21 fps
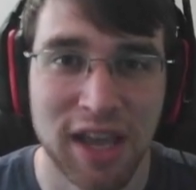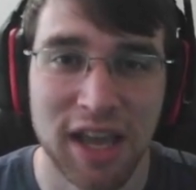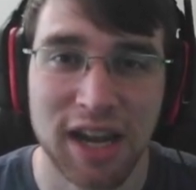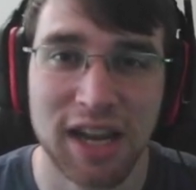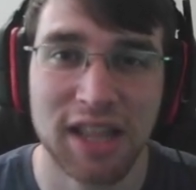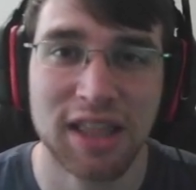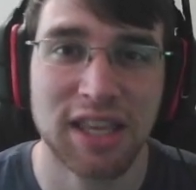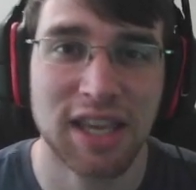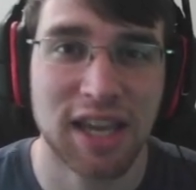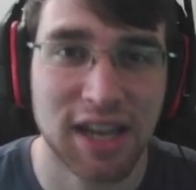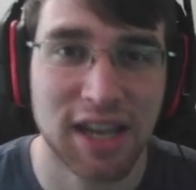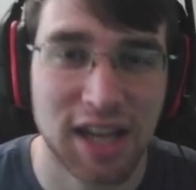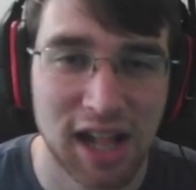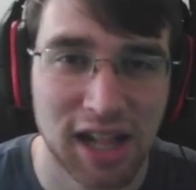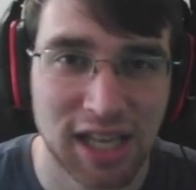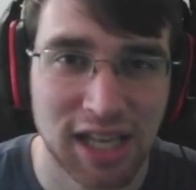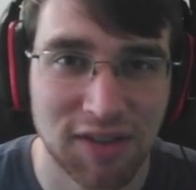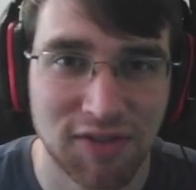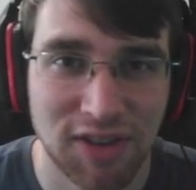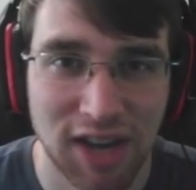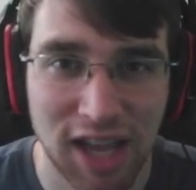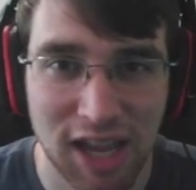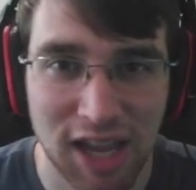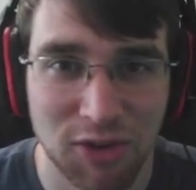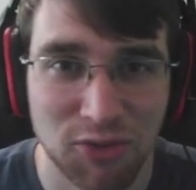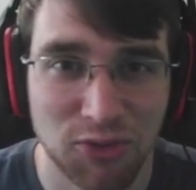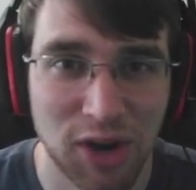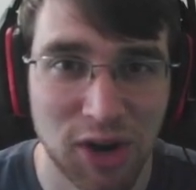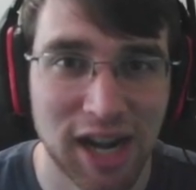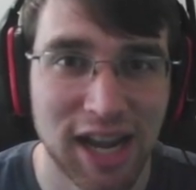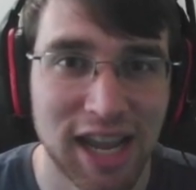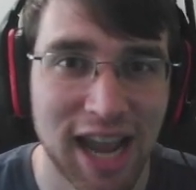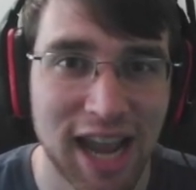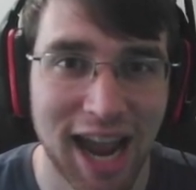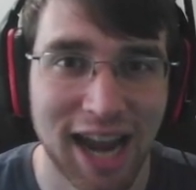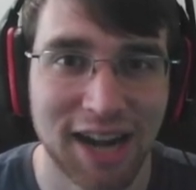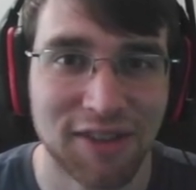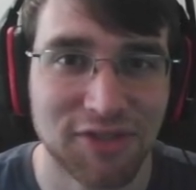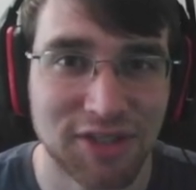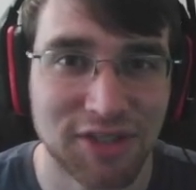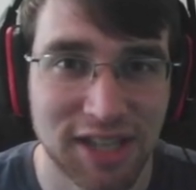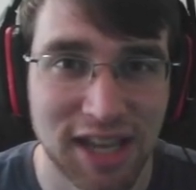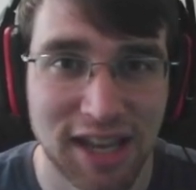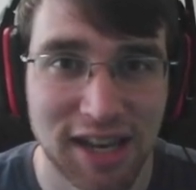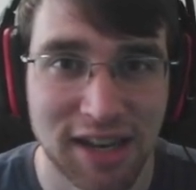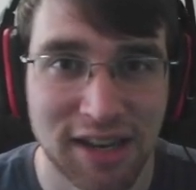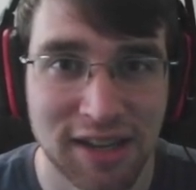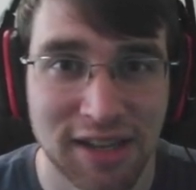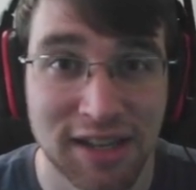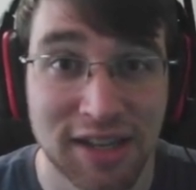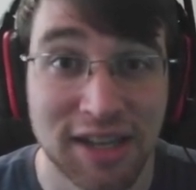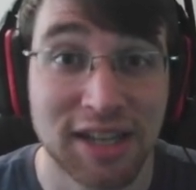and at the end I'll give it a rating out of 10.